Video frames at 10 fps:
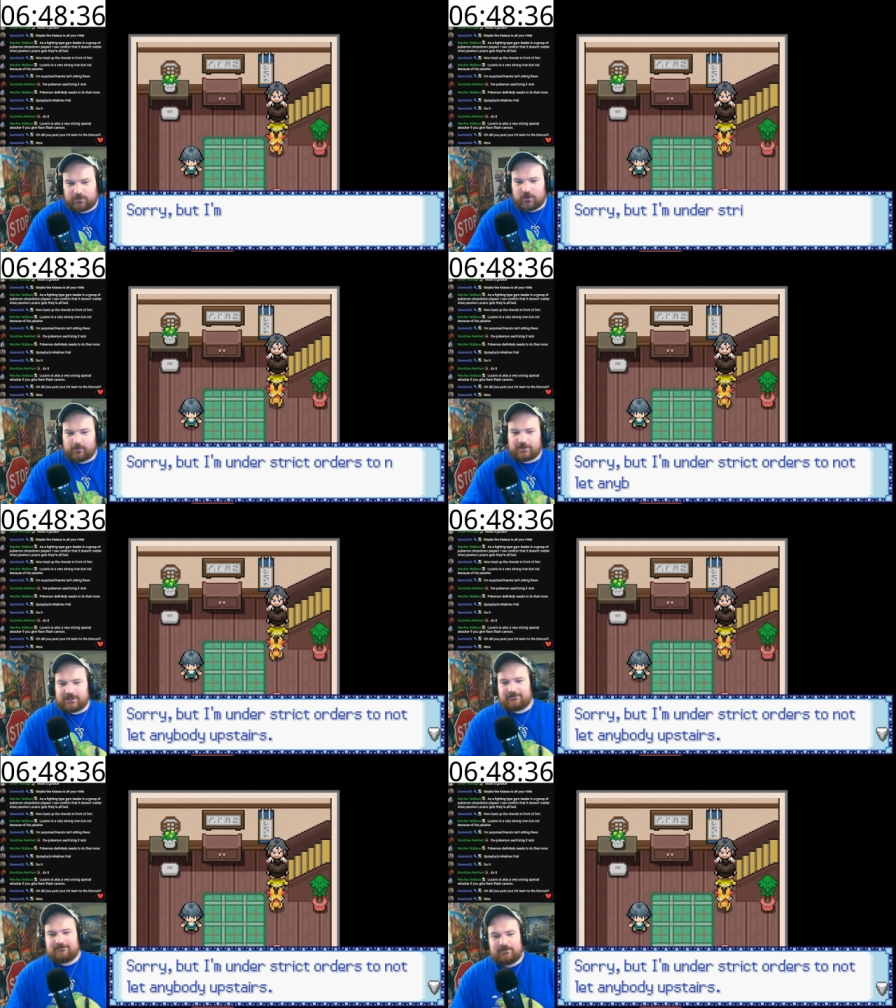more Pokemon
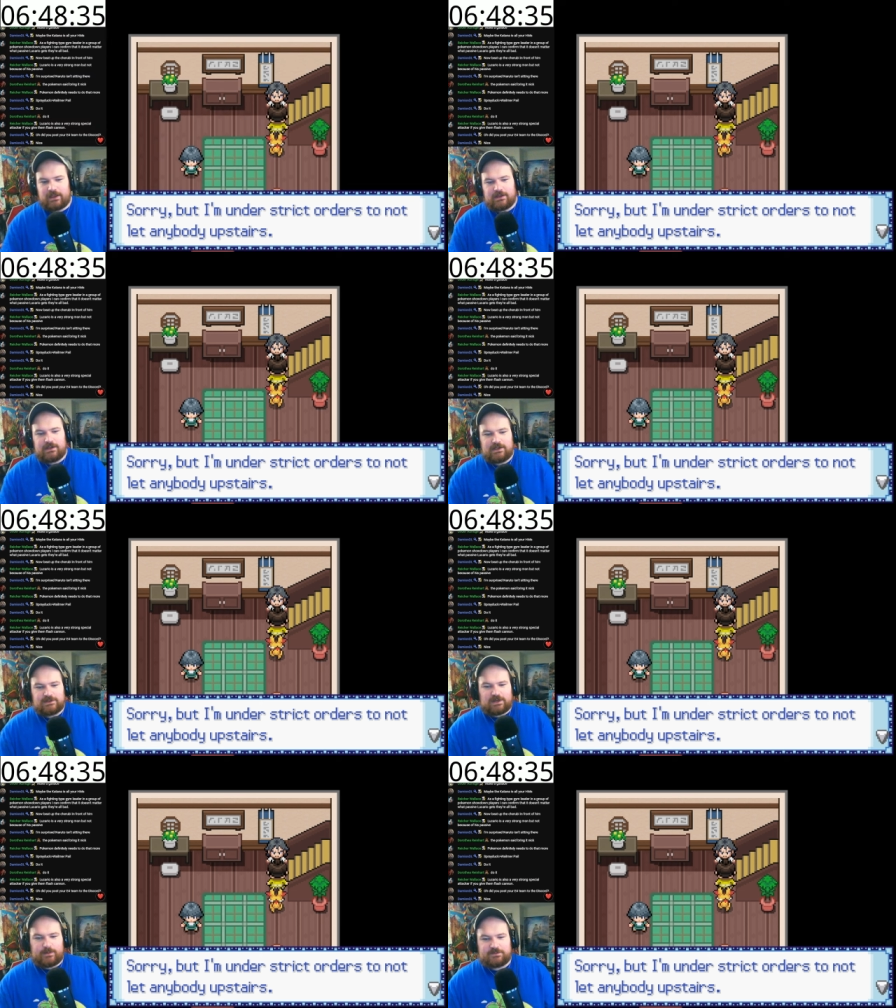then.
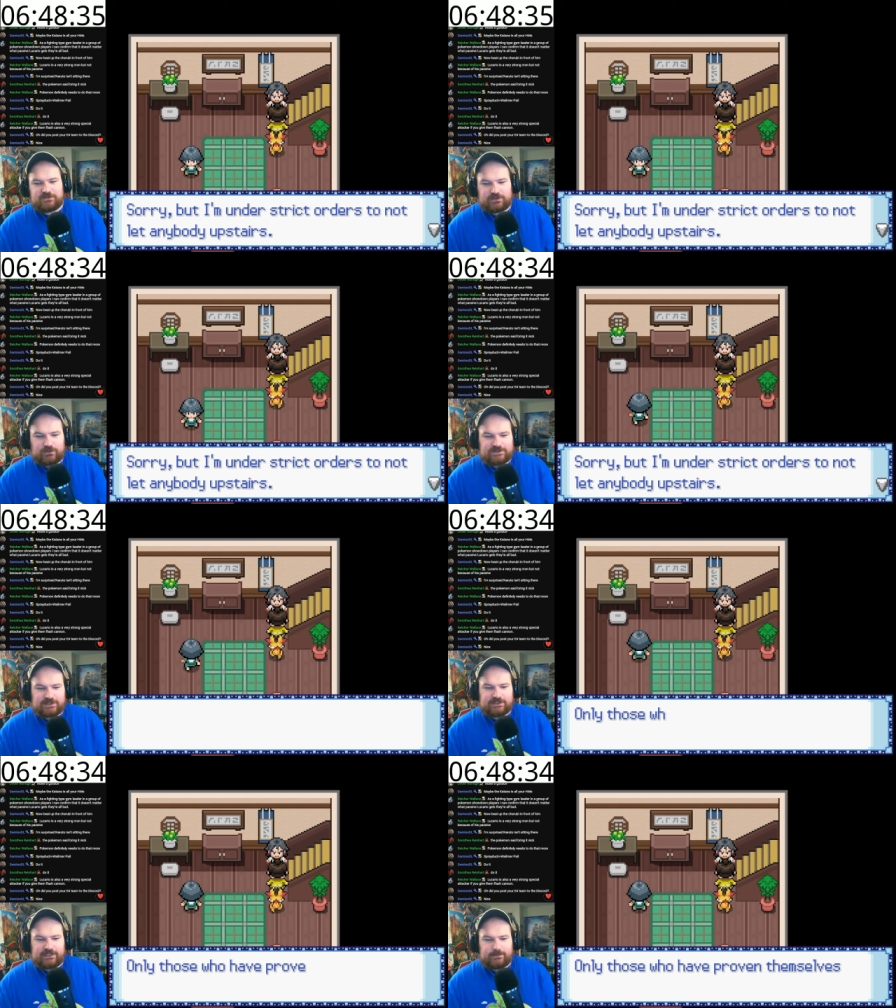Sorry, but I'm strict orders
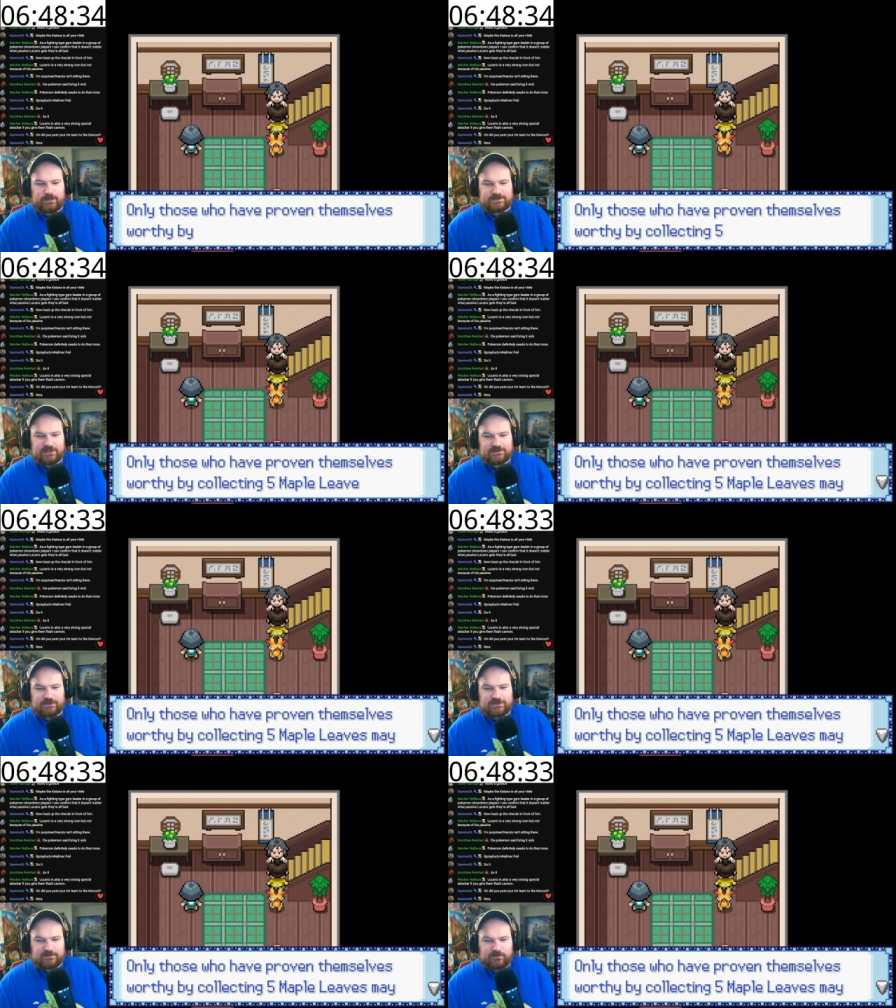not to let anybody upstairs.
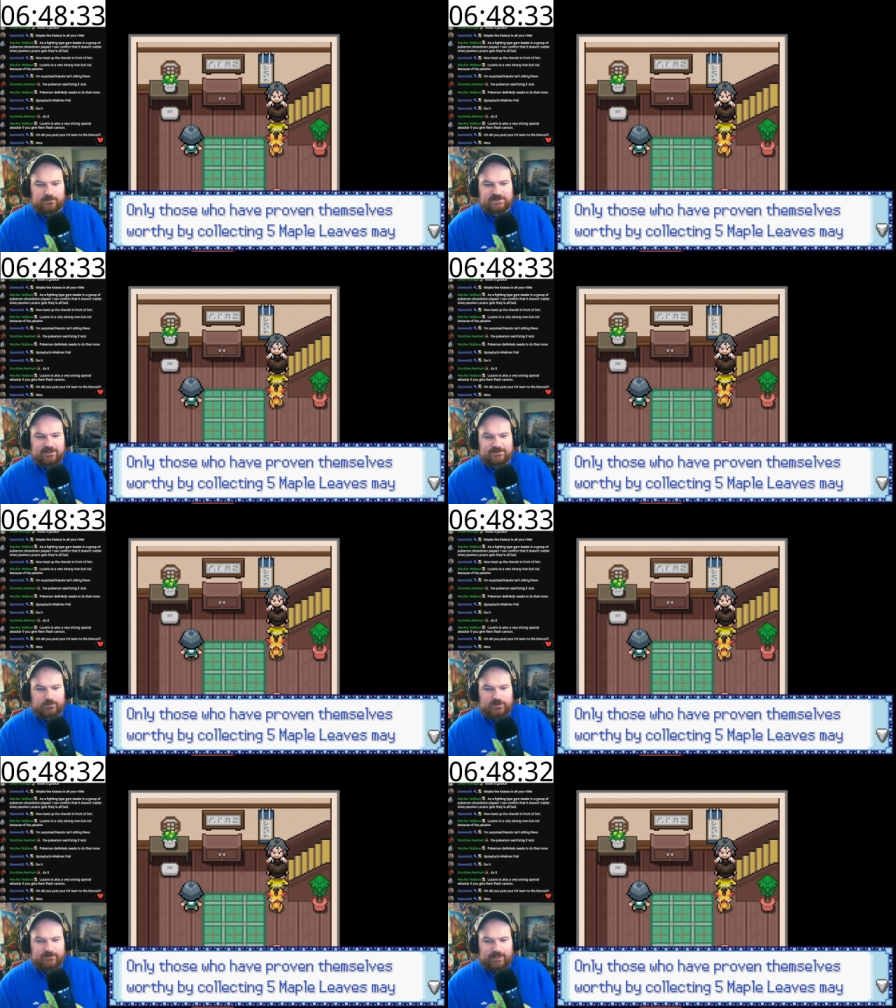Only those who prove themselves
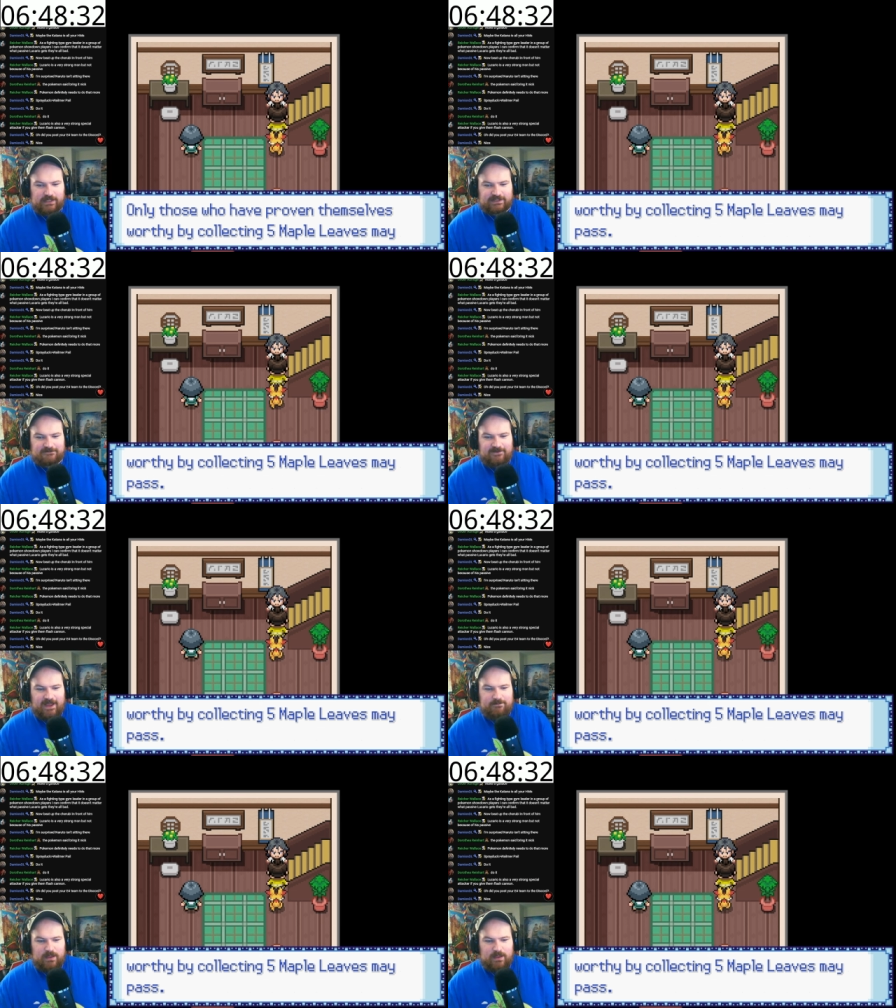worthy by collecting 5